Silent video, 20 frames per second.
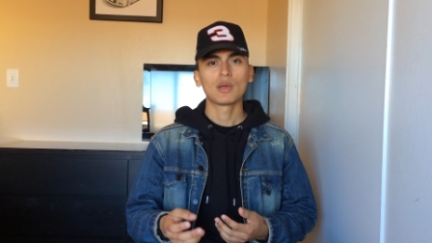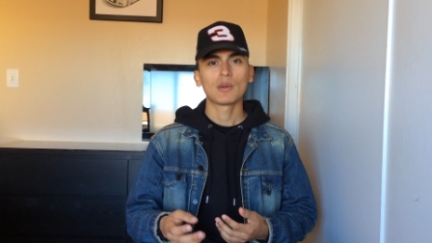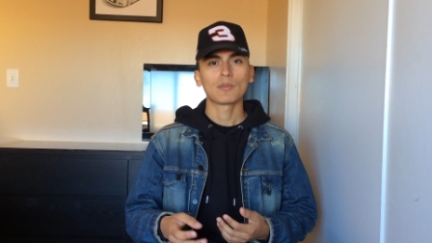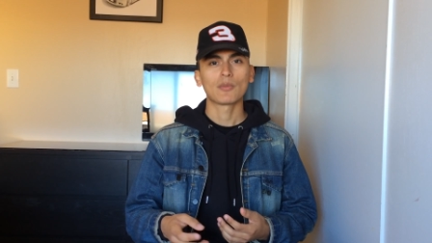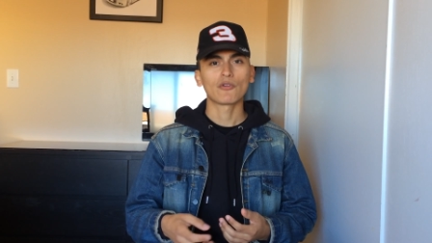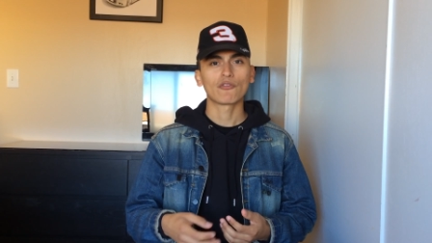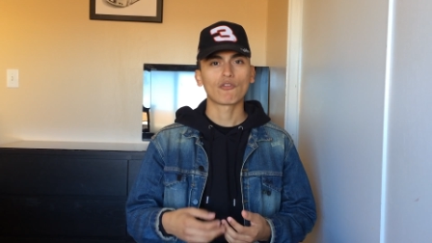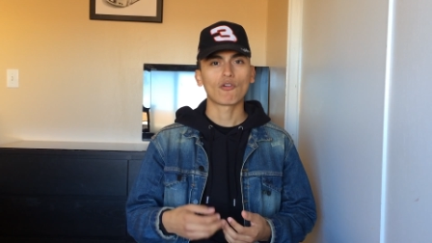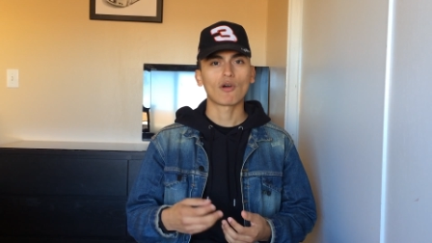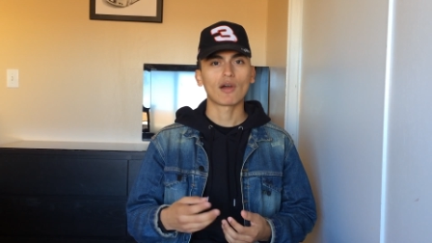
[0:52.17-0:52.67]

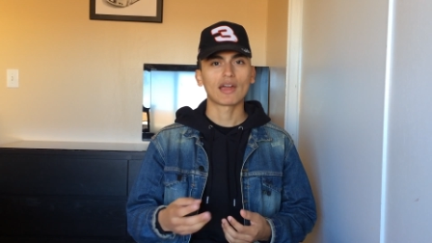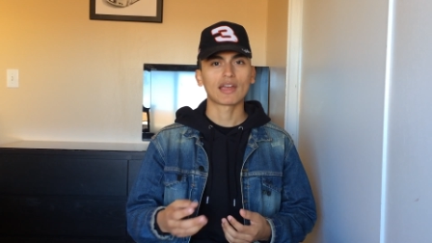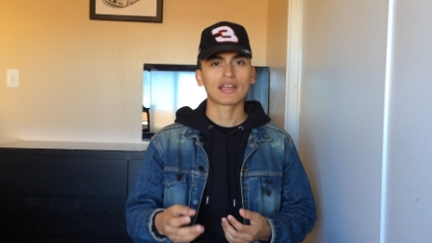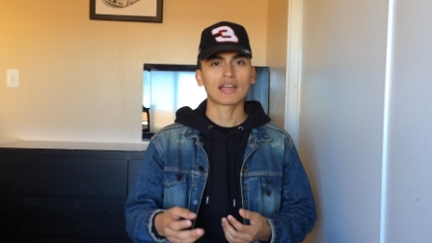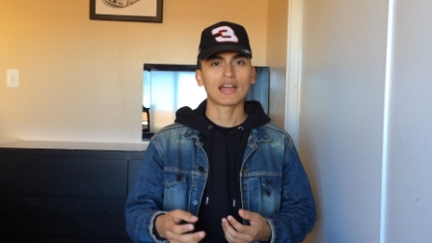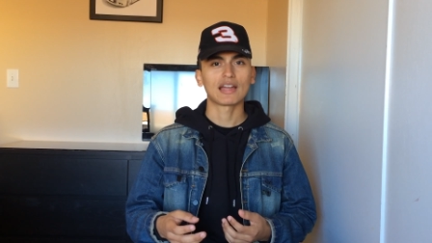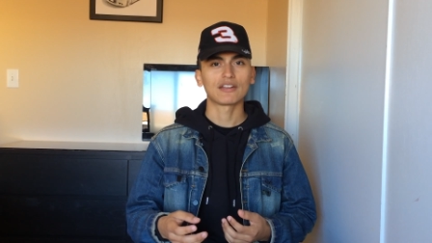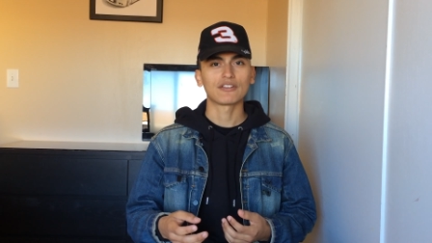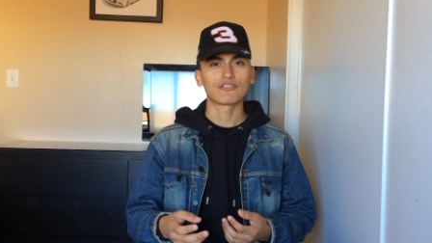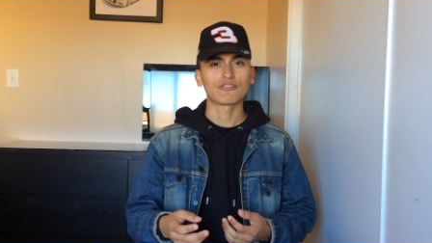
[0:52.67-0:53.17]
before I
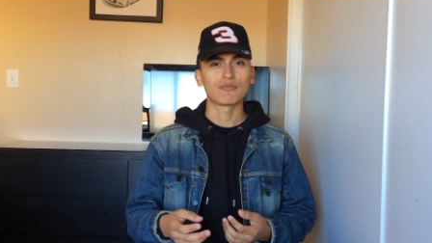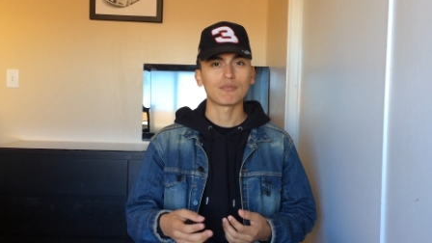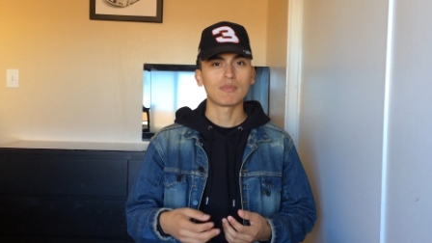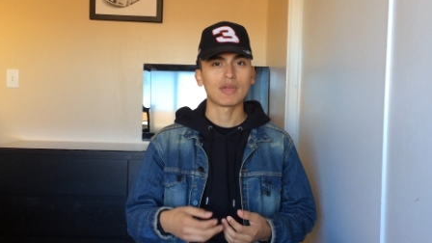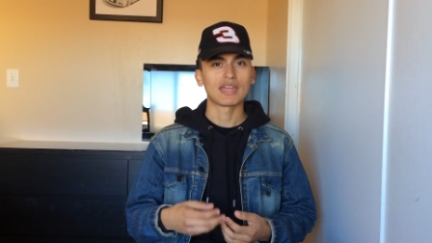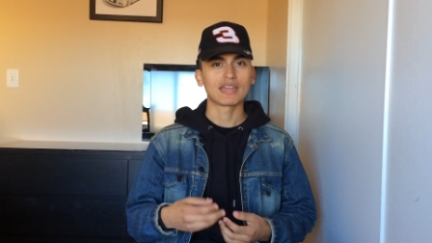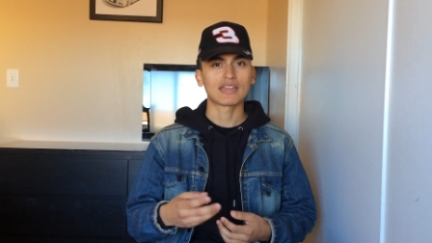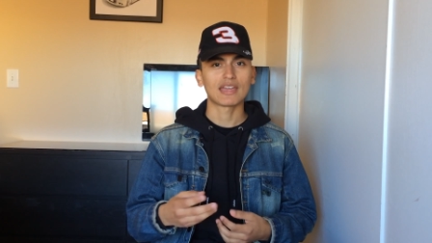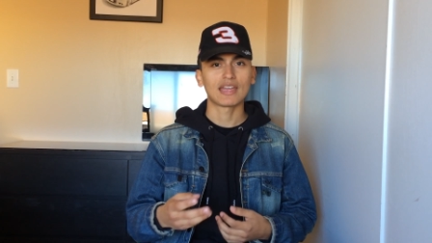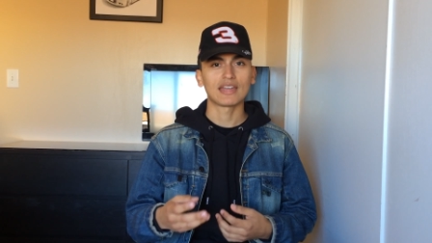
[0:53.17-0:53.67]
kind of
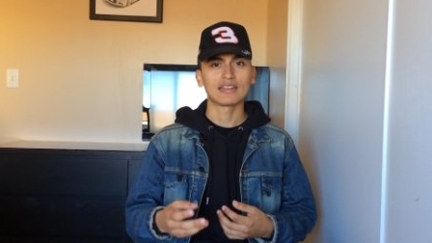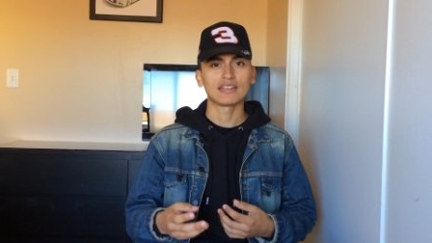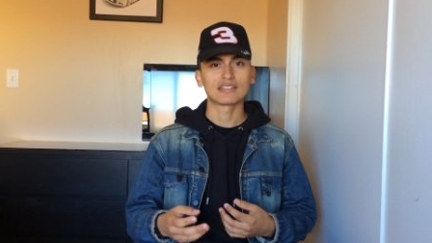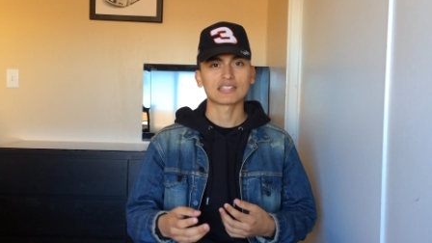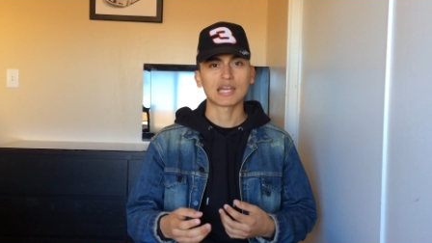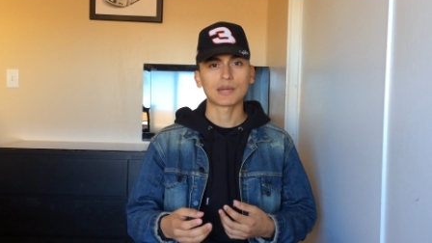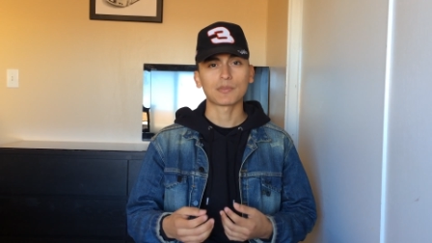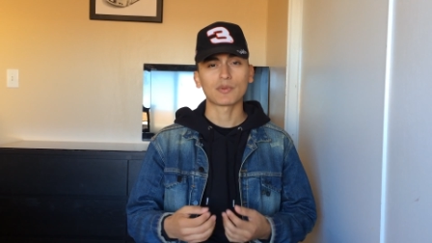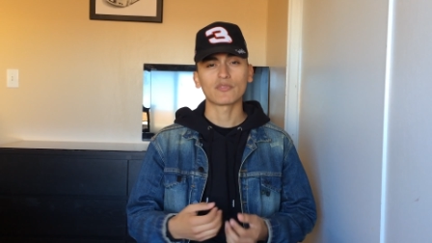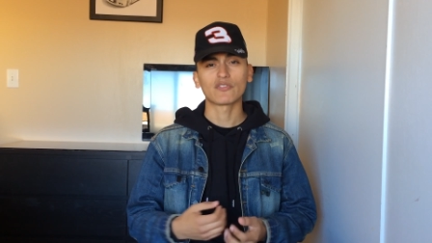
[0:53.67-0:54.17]
make any
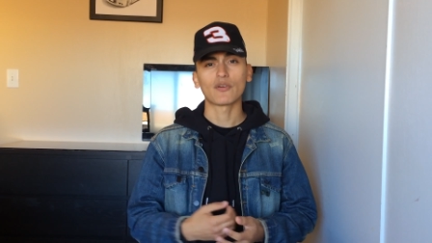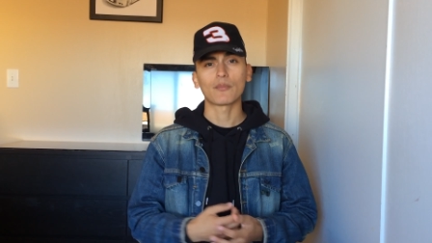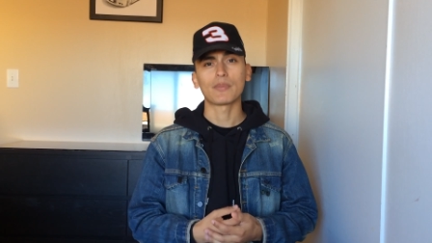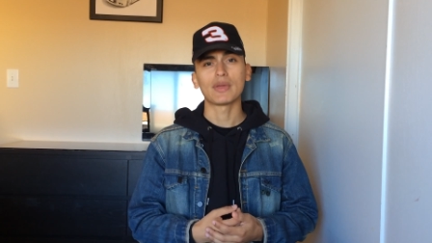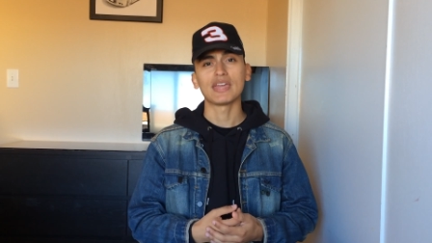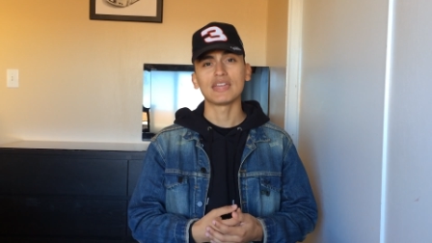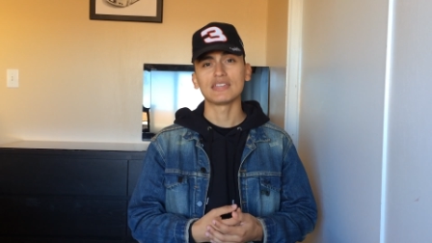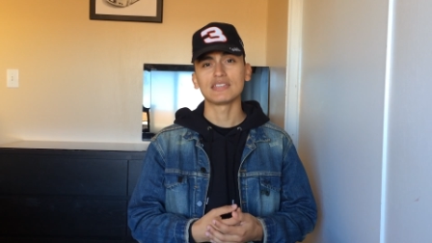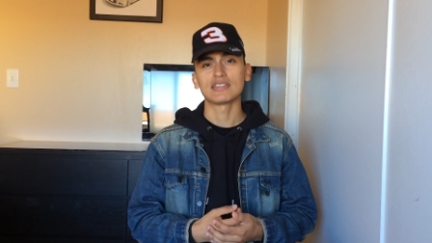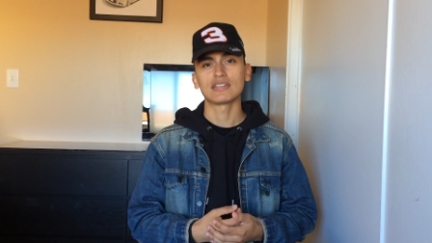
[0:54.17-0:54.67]
type of
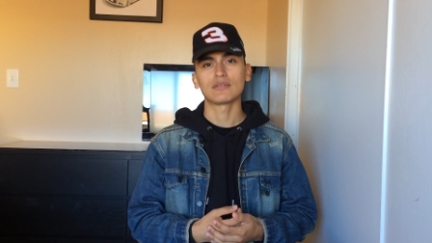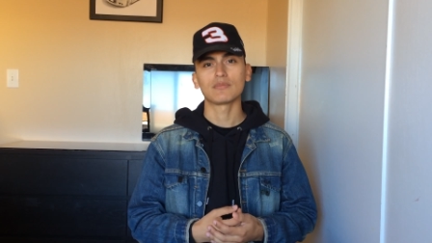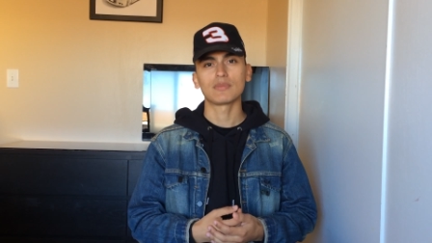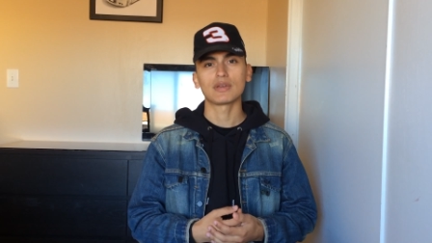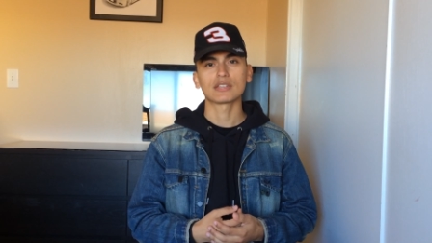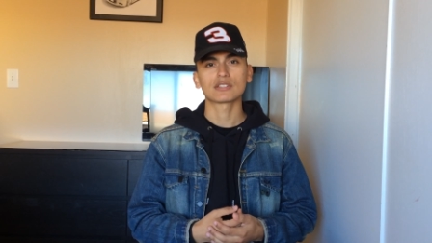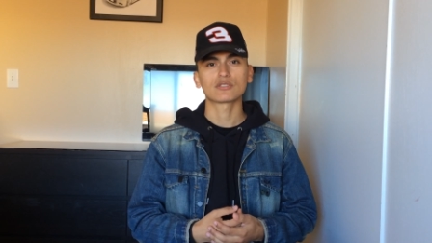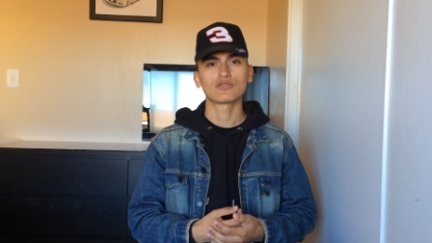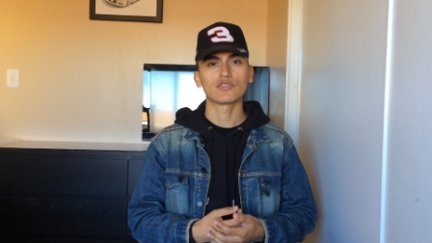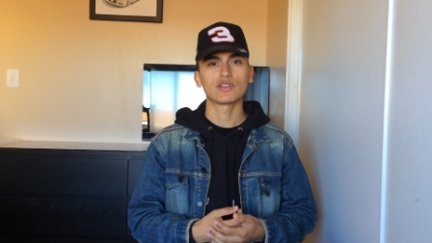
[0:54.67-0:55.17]

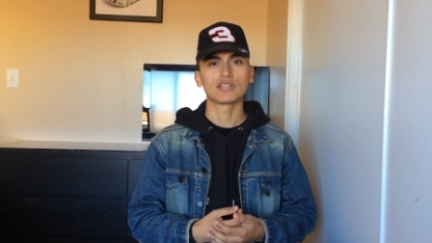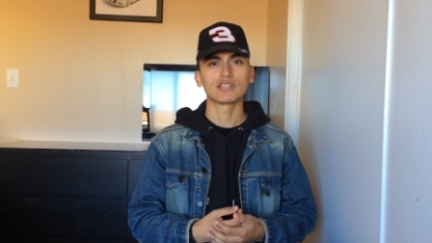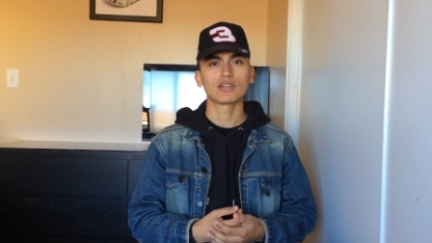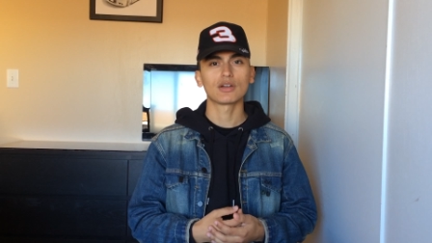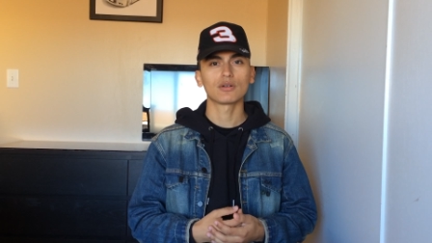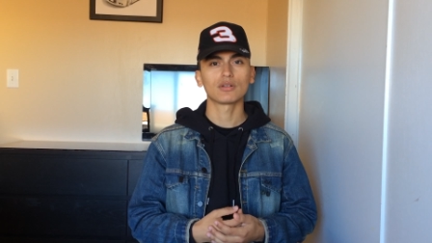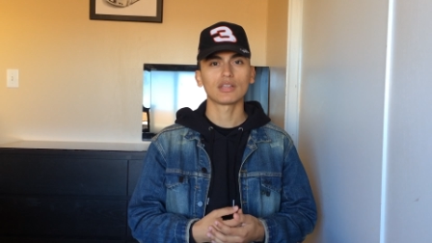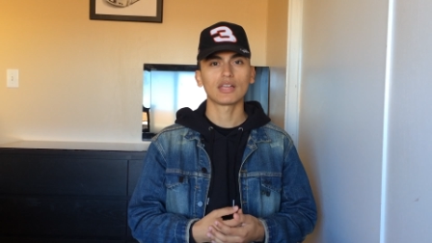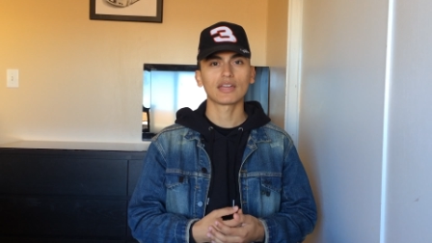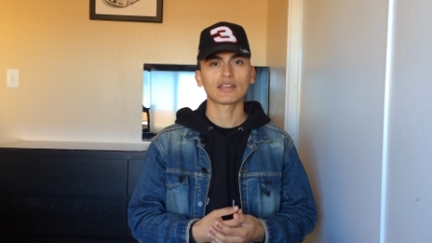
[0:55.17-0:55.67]
opinion-based
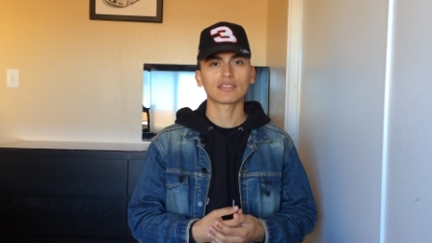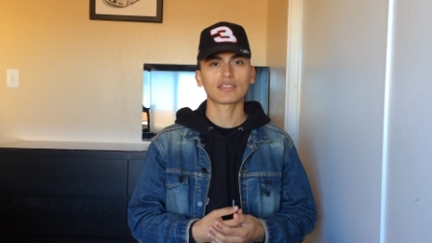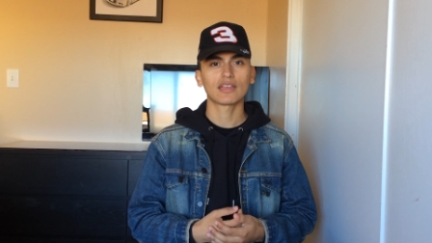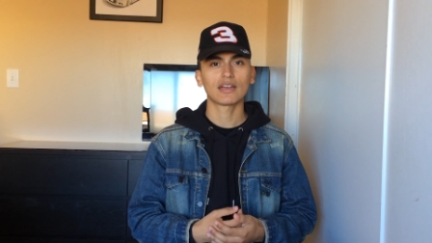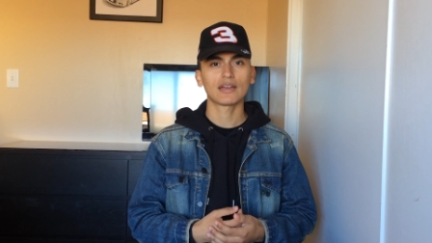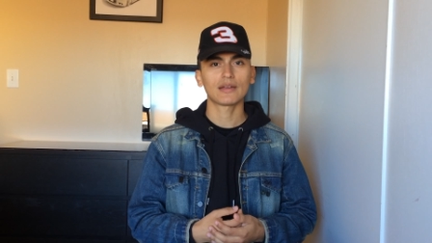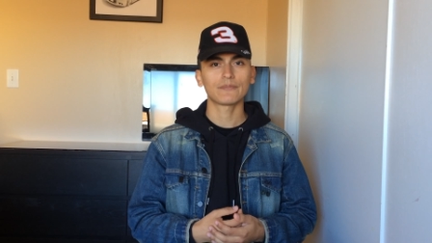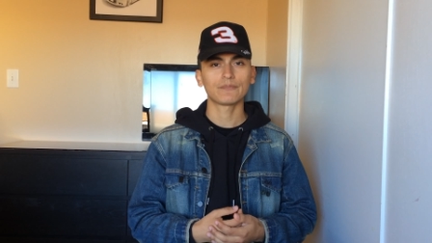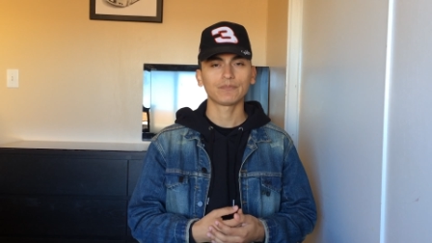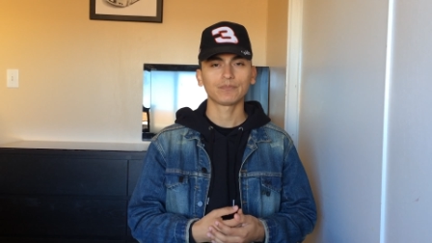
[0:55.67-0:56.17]
video like
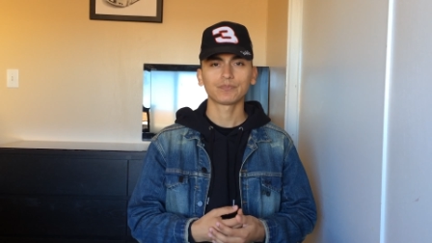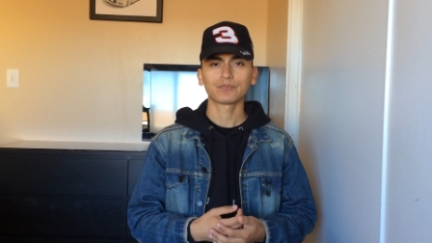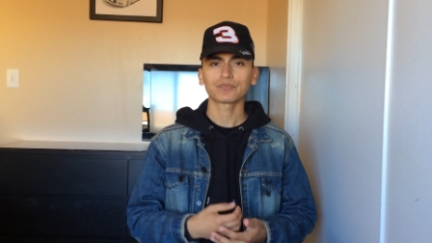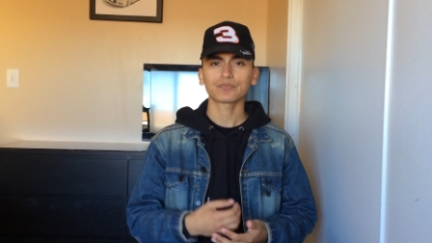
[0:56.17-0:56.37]
that.